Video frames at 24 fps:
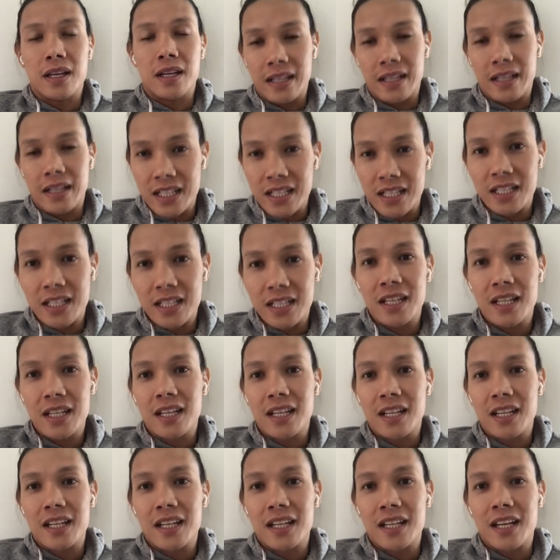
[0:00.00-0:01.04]
Nation.
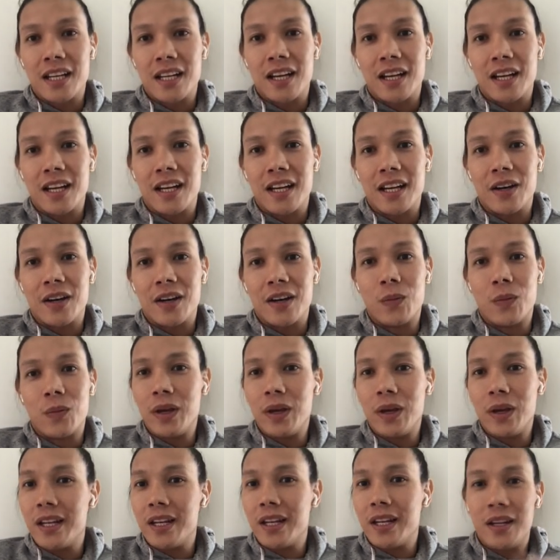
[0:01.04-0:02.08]

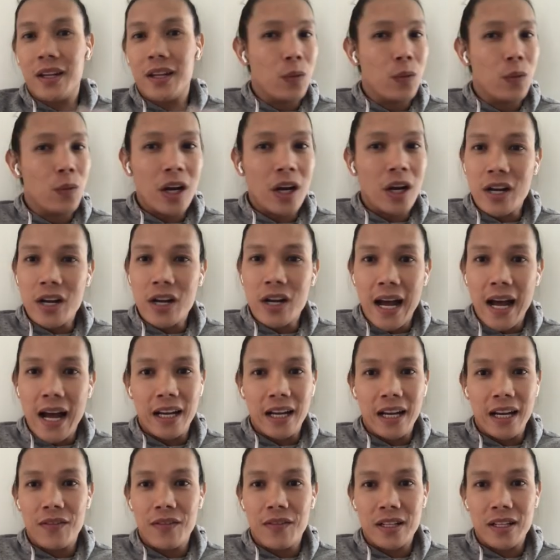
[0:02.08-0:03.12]
We are
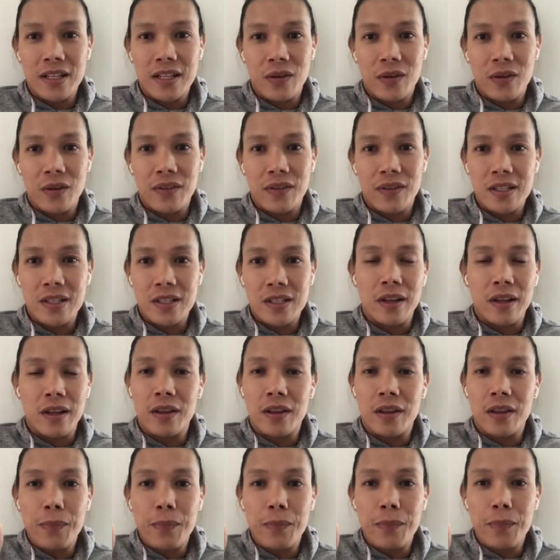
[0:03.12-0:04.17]
not reinventing
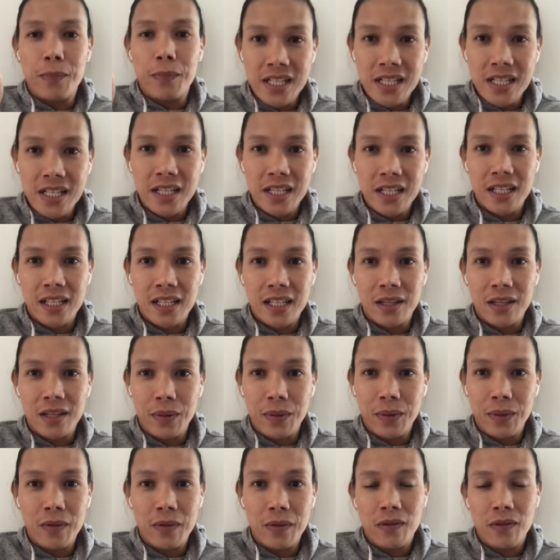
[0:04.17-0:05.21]
the pageant. The
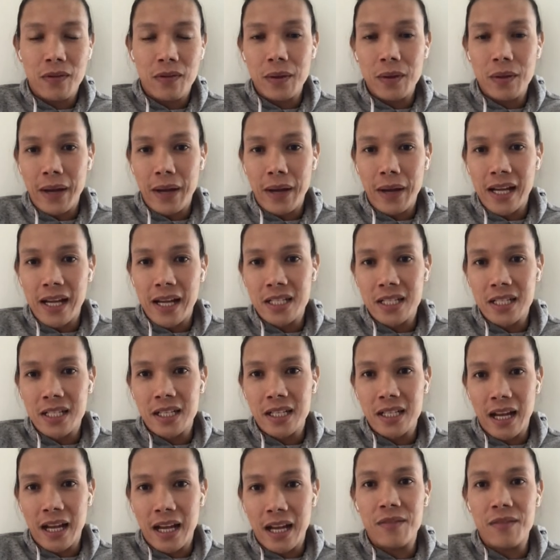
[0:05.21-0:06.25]
people from the
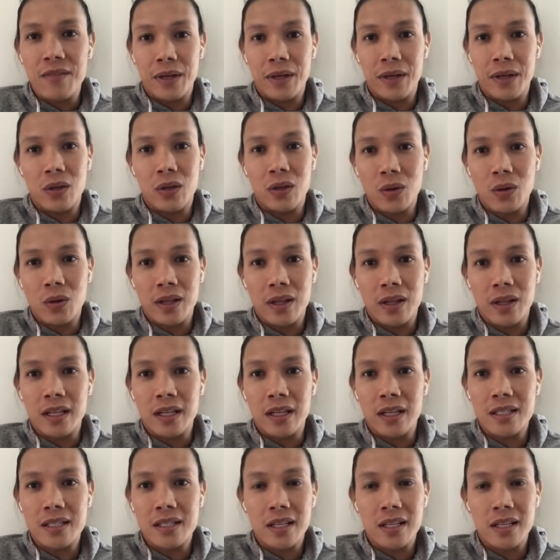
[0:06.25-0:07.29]
pageant have been doing
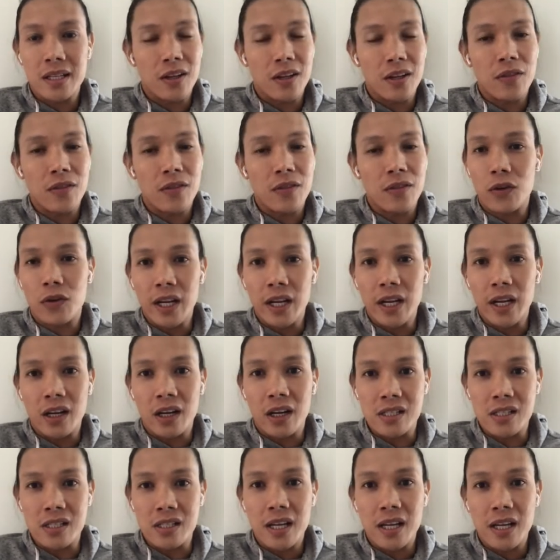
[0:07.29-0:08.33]
this for
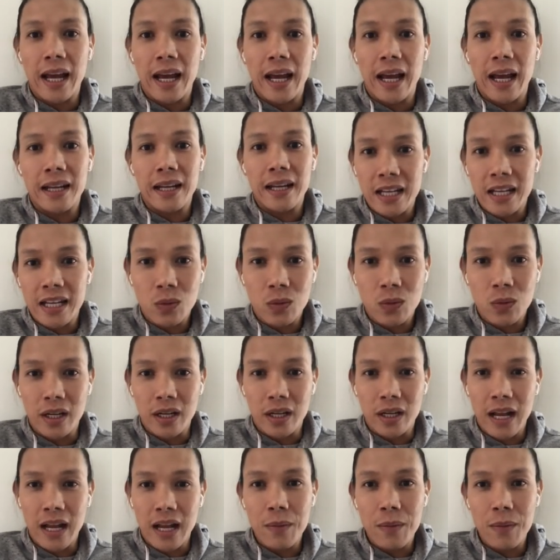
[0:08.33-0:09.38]
years. And guess
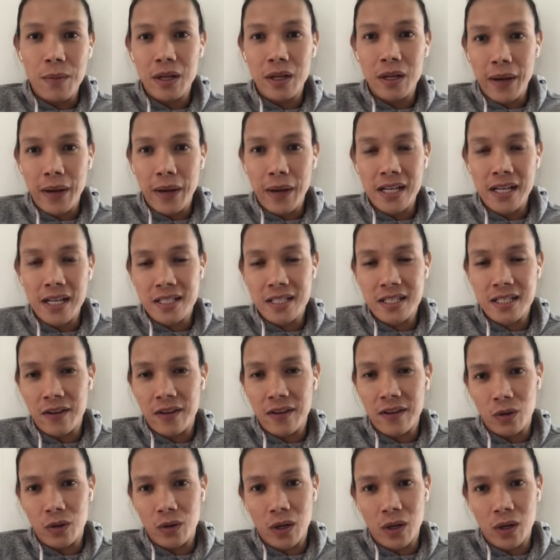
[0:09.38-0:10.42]
what? How many pageants have
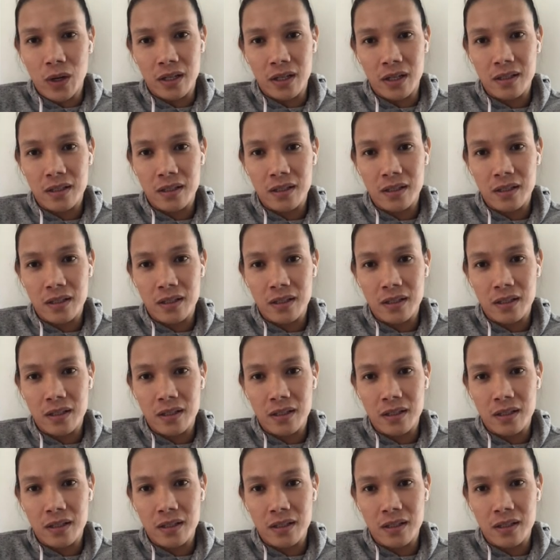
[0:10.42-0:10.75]
we won?